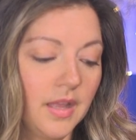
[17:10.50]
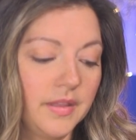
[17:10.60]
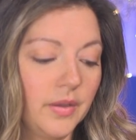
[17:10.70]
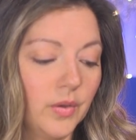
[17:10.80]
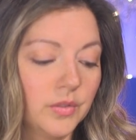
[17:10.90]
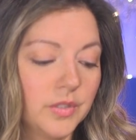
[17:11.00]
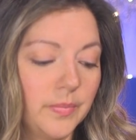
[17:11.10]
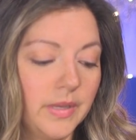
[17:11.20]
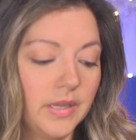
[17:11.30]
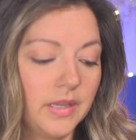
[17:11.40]
The
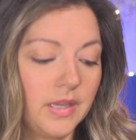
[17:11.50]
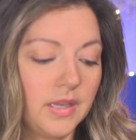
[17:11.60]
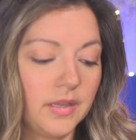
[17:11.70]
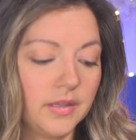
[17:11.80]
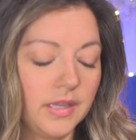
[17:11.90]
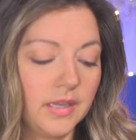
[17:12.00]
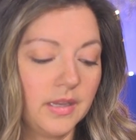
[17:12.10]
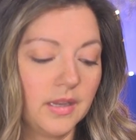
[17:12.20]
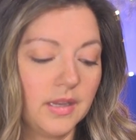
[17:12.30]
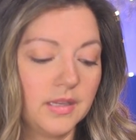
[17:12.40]
ultimate healing
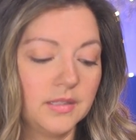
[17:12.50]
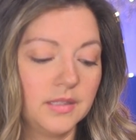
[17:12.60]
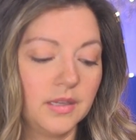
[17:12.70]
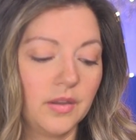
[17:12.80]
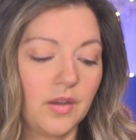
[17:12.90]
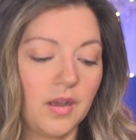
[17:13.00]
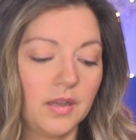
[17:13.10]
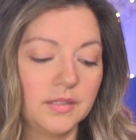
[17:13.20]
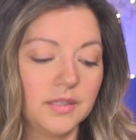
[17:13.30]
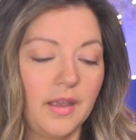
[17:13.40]
is in
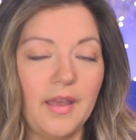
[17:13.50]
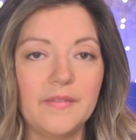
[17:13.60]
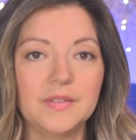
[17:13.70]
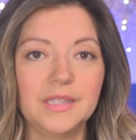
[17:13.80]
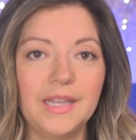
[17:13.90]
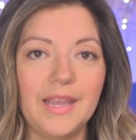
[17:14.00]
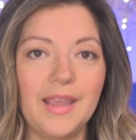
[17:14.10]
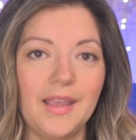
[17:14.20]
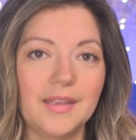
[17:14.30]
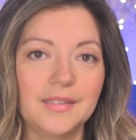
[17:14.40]
God's heavenly
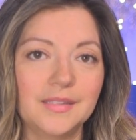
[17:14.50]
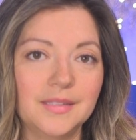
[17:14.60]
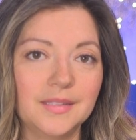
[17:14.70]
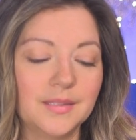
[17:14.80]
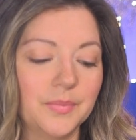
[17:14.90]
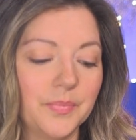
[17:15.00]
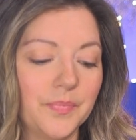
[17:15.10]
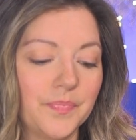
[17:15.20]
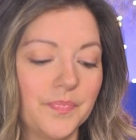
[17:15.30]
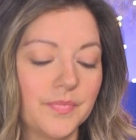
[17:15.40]
hands.
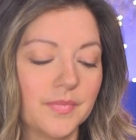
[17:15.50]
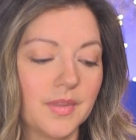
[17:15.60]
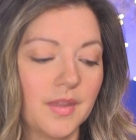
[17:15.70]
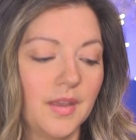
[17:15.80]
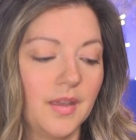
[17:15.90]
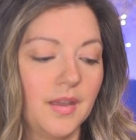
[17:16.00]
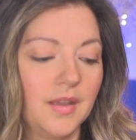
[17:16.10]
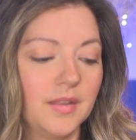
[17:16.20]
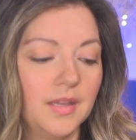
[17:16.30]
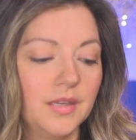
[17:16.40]

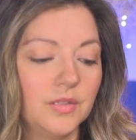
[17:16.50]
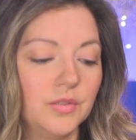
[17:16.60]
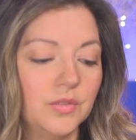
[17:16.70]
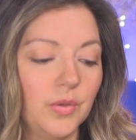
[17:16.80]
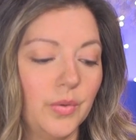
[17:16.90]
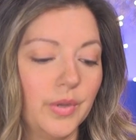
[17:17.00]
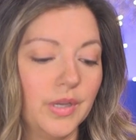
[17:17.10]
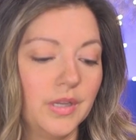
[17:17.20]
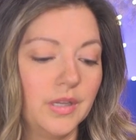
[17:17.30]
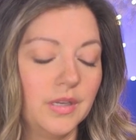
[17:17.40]
That is so
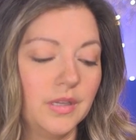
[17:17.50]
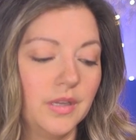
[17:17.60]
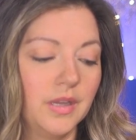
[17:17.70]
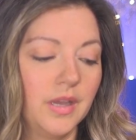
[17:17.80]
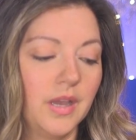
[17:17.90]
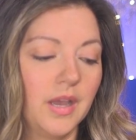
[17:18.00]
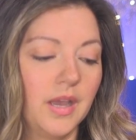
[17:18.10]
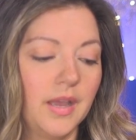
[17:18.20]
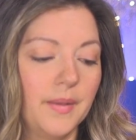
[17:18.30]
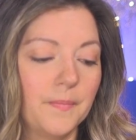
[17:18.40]
good.
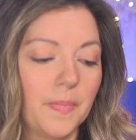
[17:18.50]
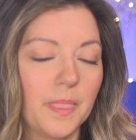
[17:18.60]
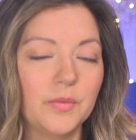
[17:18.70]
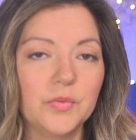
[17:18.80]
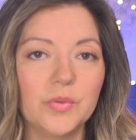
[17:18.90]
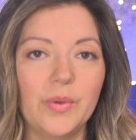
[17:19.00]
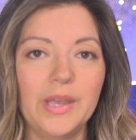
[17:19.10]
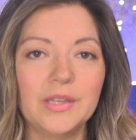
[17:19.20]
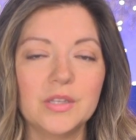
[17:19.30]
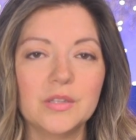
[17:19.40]
So
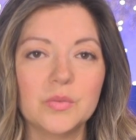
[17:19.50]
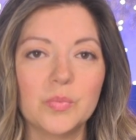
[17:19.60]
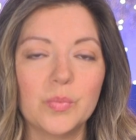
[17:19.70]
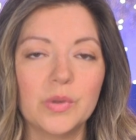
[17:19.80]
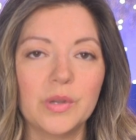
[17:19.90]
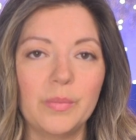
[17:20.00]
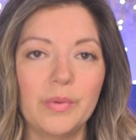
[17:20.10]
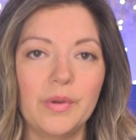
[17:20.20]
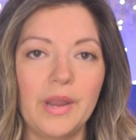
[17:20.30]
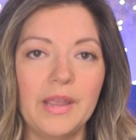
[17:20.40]
I just want to
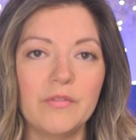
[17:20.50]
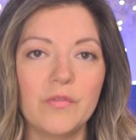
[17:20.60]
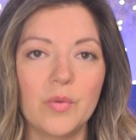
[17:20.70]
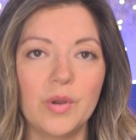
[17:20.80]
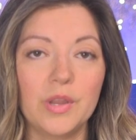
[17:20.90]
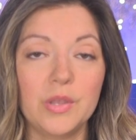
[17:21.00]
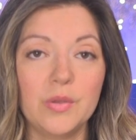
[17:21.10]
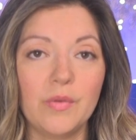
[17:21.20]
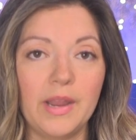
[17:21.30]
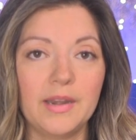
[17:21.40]
pray for
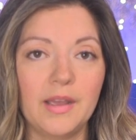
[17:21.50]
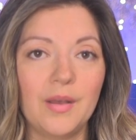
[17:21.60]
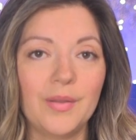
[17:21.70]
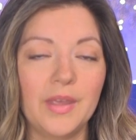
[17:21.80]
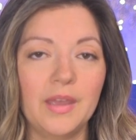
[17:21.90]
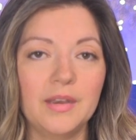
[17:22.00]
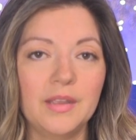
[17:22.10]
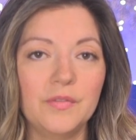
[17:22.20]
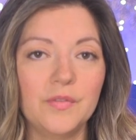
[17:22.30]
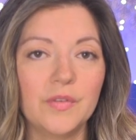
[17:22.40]
you right now that if